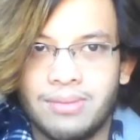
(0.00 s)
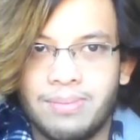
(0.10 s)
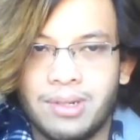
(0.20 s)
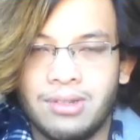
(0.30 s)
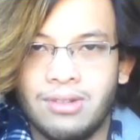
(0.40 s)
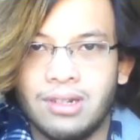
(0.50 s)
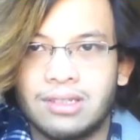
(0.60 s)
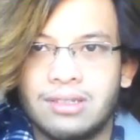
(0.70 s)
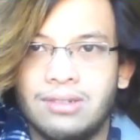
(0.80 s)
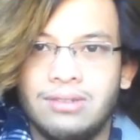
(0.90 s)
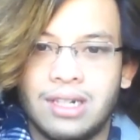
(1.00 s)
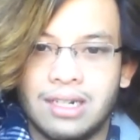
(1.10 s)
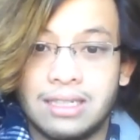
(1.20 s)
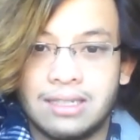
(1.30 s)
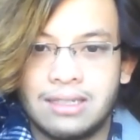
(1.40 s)
entrepreneurs who
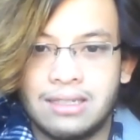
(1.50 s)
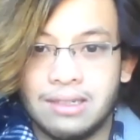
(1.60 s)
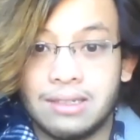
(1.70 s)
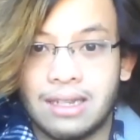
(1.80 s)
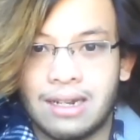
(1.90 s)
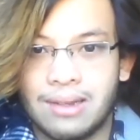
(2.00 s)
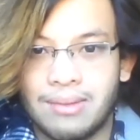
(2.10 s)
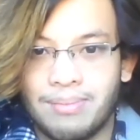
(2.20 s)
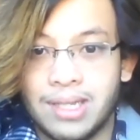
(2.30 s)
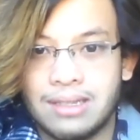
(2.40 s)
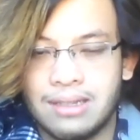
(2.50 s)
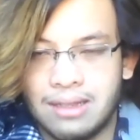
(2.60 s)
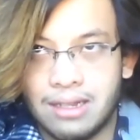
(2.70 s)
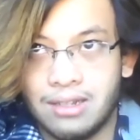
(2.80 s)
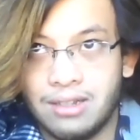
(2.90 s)
are still starting
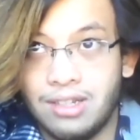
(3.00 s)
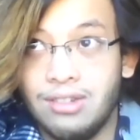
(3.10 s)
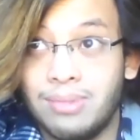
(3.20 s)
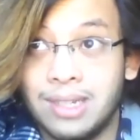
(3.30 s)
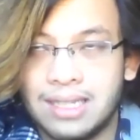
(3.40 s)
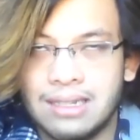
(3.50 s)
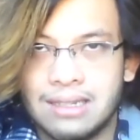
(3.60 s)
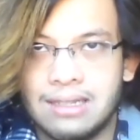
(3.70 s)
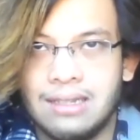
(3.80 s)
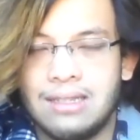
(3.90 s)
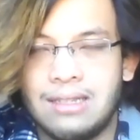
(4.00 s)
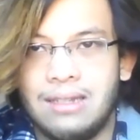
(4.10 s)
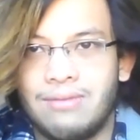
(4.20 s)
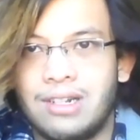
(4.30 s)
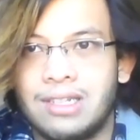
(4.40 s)
their new businesses
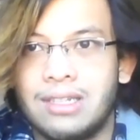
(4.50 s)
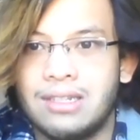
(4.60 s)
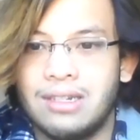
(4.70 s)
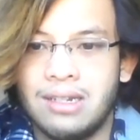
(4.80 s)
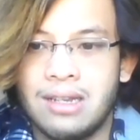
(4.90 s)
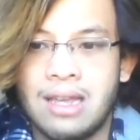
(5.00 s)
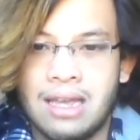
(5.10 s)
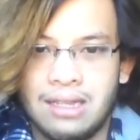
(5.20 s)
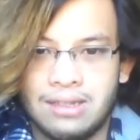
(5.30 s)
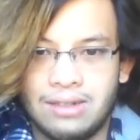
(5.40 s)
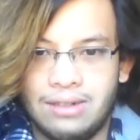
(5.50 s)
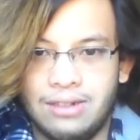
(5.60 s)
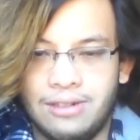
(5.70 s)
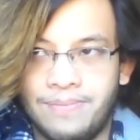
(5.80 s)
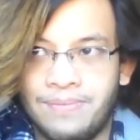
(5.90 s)
in Rochester.
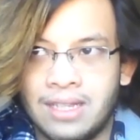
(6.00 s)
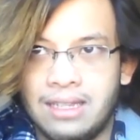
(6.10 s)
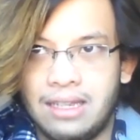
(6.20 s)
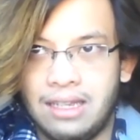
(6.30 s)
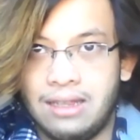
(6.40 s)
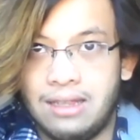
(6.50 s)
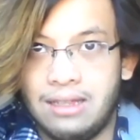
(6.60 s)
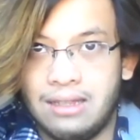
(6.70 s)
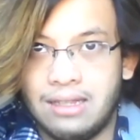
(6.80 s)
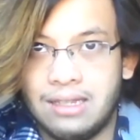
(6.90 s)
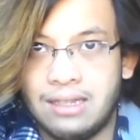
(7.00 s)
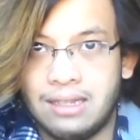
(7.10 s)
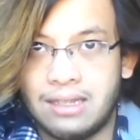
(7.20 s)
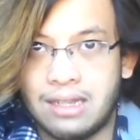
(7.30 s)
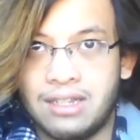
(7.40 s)
So and this
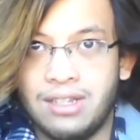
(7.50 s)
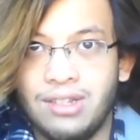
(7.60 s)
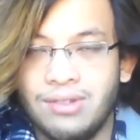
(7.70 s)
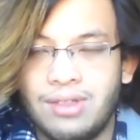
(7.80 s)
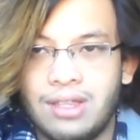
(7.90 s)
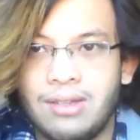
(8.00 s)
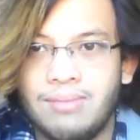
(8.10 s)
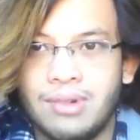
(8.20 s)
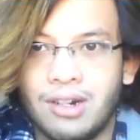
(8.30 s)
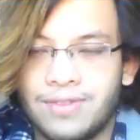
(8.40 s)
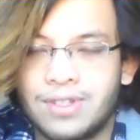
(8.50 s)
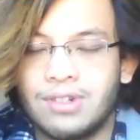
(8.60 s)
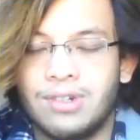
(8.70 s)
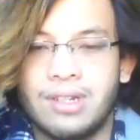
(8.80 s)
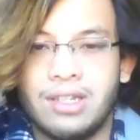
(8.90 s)
is a new theme of
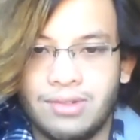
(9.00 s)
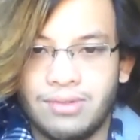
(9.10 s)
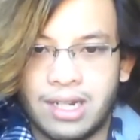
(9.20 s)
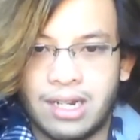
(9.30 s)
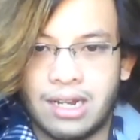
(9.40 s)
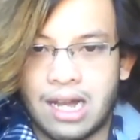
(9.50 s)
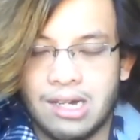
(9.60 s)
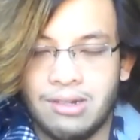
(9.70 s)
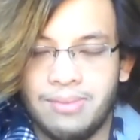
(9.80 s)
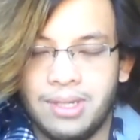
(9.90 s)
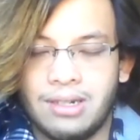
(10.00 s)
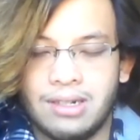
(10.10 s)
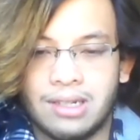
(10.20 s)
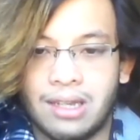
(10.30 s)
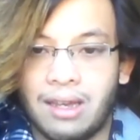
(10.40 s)
stories where I'll be
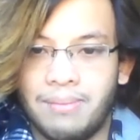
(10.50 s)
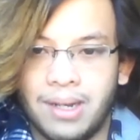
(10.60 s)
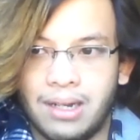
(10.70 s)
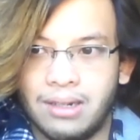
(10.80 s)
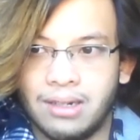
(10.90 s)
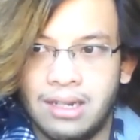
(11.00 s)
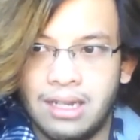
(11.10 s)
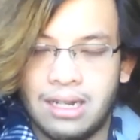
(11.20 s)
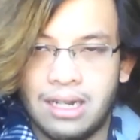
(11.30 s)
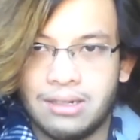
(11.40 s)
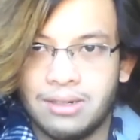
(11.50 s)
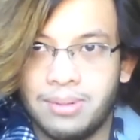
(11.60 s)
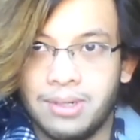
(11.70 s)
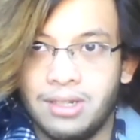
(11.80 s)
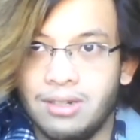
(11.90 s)
talking about
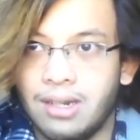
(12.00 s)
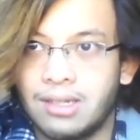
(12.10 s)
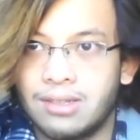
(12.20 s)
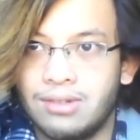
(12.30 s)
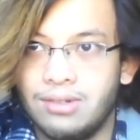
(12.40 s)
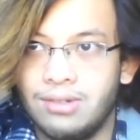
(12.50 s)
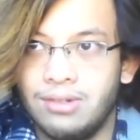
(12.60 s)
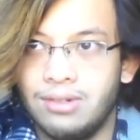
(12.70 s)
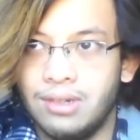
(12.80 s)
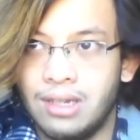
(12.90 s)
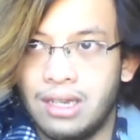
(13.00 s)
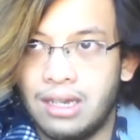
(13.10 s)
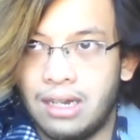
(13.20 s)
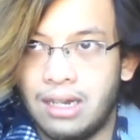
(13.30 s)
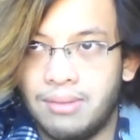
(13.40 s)
entrepreneurs who
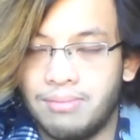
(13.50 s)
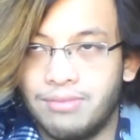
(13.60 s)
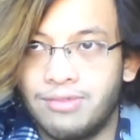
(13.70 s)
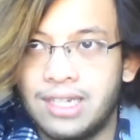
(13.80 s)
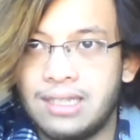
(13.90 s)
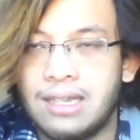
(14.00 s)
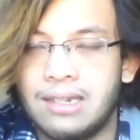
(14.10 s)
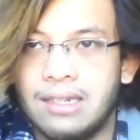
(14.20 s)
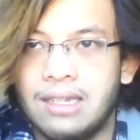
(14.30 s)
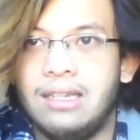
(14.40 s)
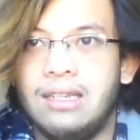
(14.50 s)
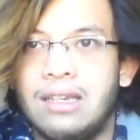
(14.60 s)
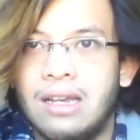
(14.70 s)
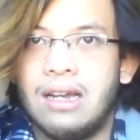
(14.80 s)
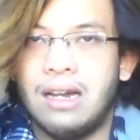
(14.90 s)
um,
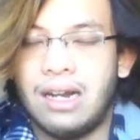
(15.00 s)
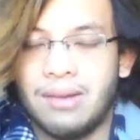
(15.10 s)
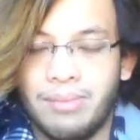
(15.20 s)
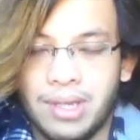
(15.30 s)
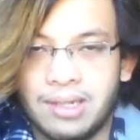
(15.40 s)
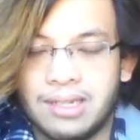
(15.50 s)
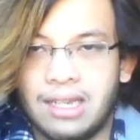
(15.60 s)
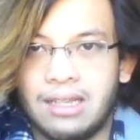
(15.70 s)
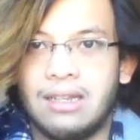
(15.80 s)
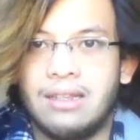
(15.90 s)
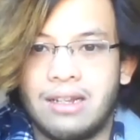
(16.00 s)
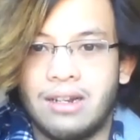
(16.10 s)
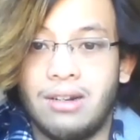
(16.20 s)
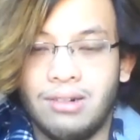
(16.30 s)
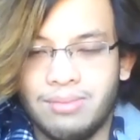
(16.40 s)
recently are building
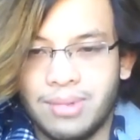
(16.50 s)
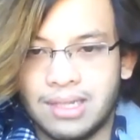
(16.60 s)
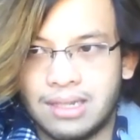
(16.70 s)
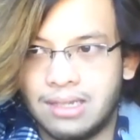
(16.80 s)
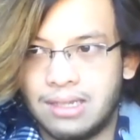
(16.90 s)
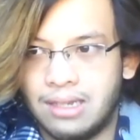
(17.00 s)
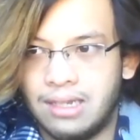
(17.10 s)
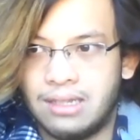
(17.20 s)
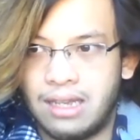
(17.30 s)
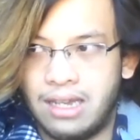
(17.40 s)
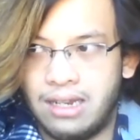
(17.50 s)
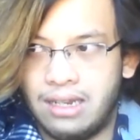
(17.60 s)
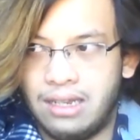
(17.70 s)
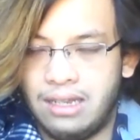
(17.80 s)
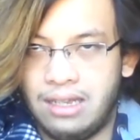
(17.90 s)
their own businesses.
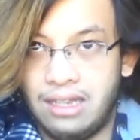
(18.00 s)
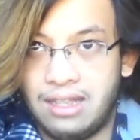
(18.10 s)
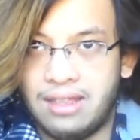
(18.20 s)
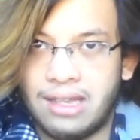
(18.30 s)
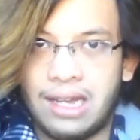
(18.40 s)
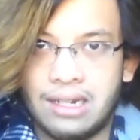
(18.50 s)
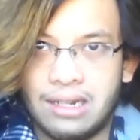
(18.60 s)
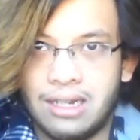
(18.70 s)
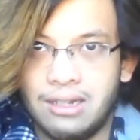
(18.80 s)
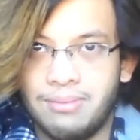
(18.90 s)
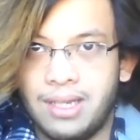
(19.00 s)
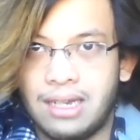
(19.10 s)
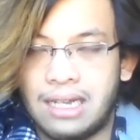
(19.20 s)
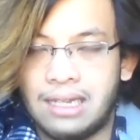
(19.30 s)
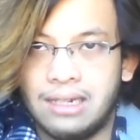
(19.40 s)
And in that, I'll be
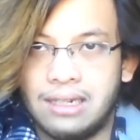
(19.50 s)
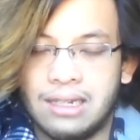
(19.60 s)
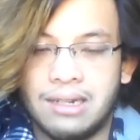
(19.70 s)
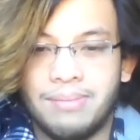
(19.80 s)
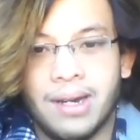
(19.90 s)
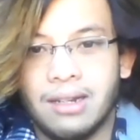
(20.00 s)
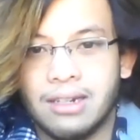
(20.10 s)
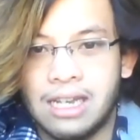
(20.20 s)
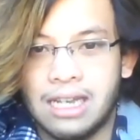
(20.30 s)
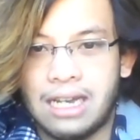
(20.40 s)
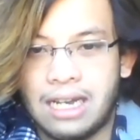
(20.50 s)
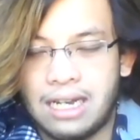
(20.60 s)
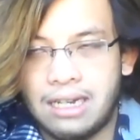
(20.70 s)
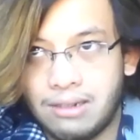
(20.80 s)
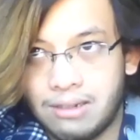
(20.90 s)
highlighting about
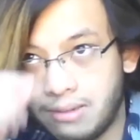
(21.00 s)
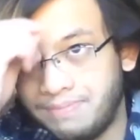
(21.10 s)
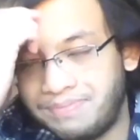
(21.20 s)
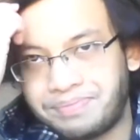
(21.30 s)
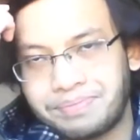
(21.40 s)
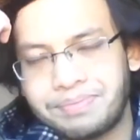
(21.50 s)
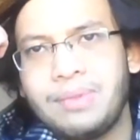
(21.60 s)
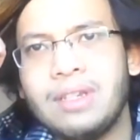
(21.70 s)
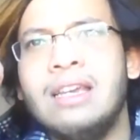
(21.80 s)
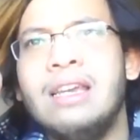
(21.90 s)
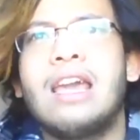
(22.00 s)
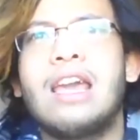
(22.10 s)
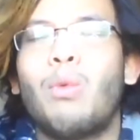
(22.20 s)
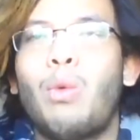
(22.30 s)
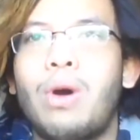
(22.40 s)
how
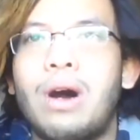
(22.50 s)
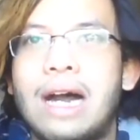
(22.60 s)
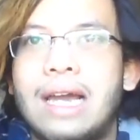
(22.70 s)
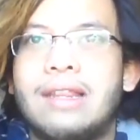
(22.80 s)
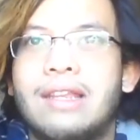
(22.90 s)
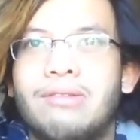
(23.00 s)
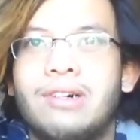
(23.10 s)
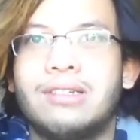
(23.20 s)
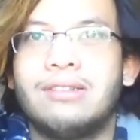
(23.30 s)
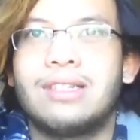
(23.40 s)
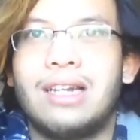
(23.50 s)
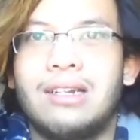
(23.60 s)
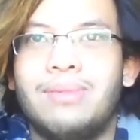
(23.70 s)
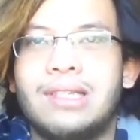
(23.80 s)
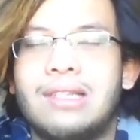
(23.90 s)
and why they want to start
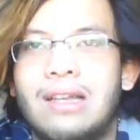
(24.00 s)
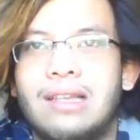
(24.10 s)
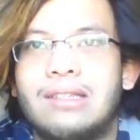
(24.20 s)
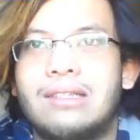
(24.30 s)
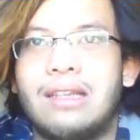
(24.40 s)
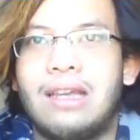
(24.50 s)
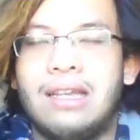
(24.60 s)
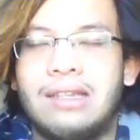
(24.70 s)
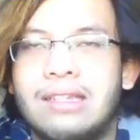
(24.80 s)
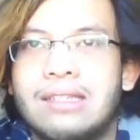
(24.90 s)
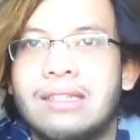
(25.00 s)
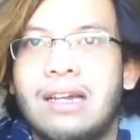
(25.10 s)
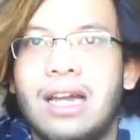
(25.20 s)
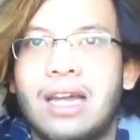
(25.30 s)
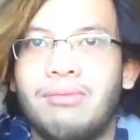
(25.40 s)
a business at this
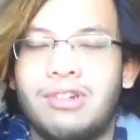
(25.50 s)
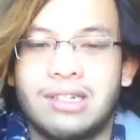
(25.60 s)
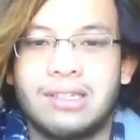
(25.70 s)
time,